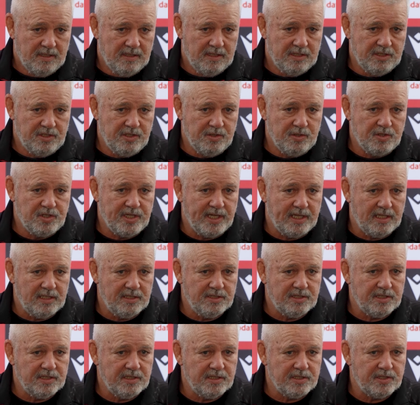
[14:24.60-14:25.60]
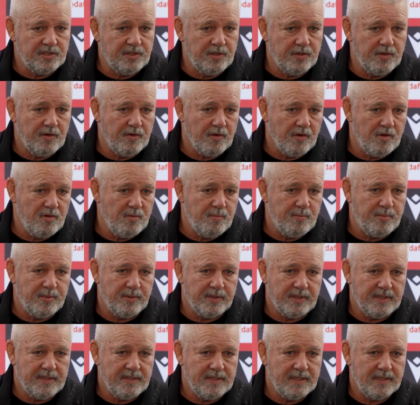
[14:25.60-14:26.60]
this new challenge and this new group,
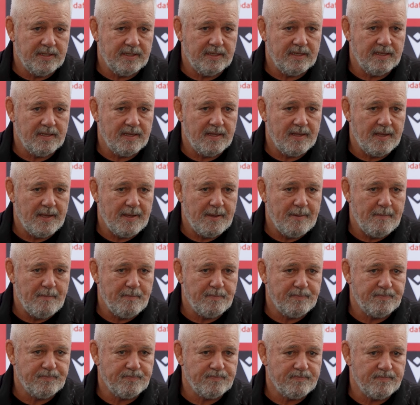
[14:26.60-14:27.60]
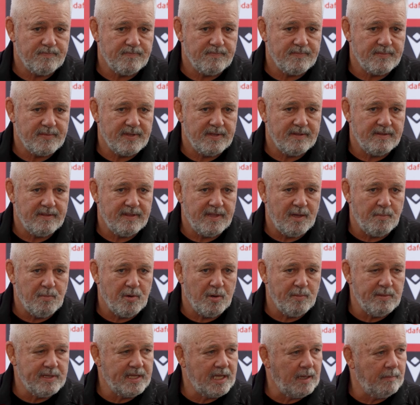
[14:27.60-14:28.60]
and um, they'll
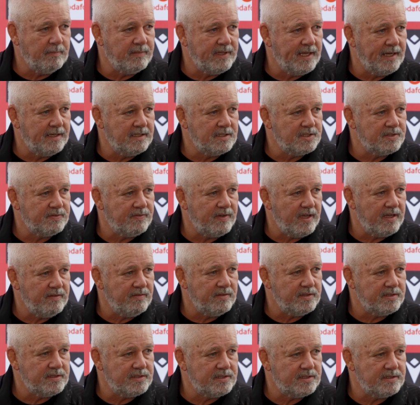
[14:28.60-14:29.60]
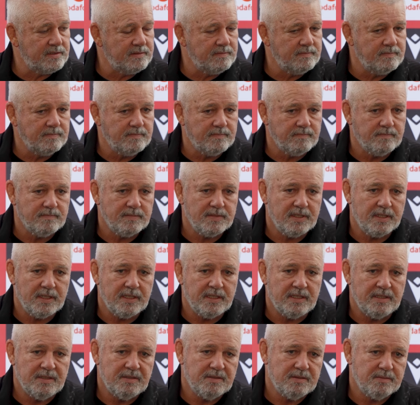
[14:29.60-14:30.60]
probably come down as favourites, and
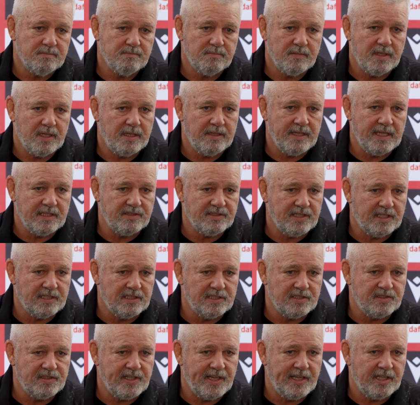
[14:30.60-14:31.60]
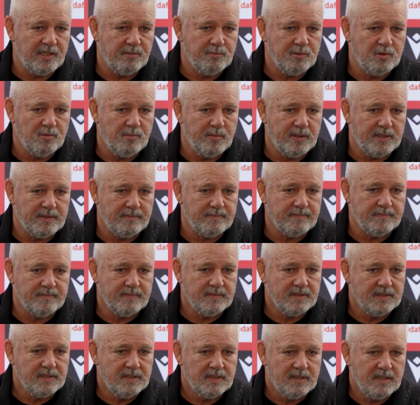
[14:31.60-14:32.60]
and and that's understandable. But
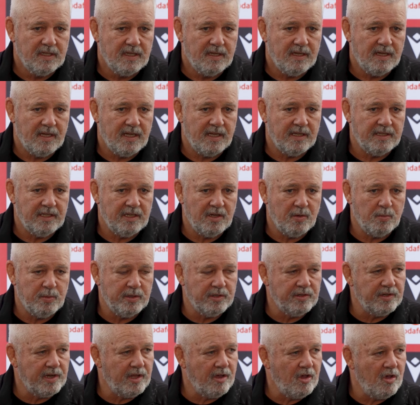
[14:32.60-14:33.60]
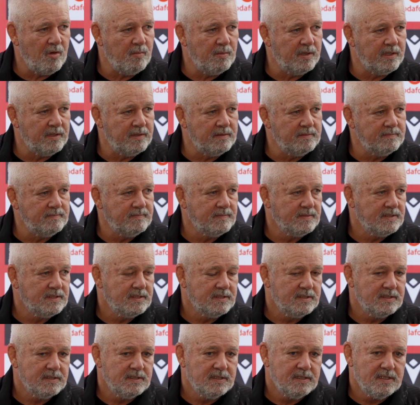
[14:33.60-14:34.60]
uh, you know, we're at home, and
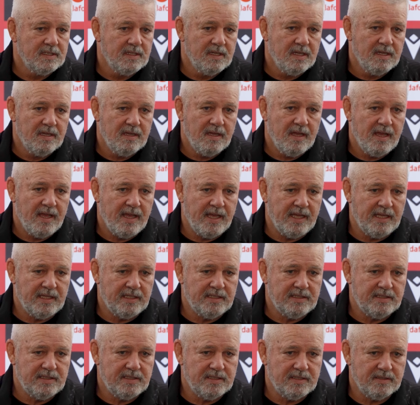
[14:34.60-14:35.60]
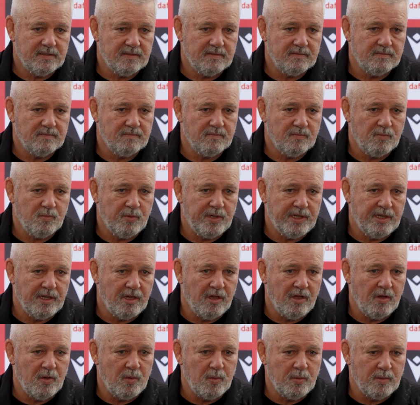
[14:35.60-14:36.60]
and we
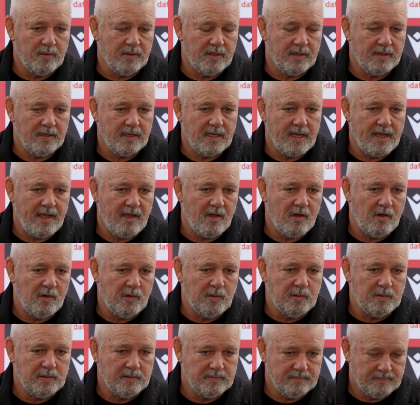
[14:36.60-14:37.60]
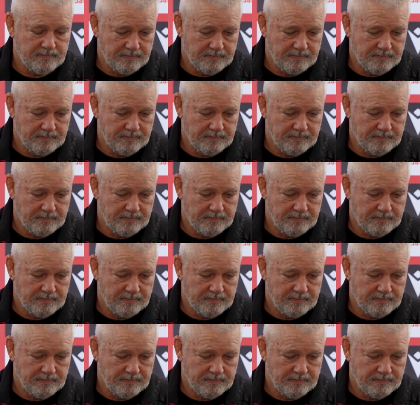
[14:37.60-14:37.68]
know how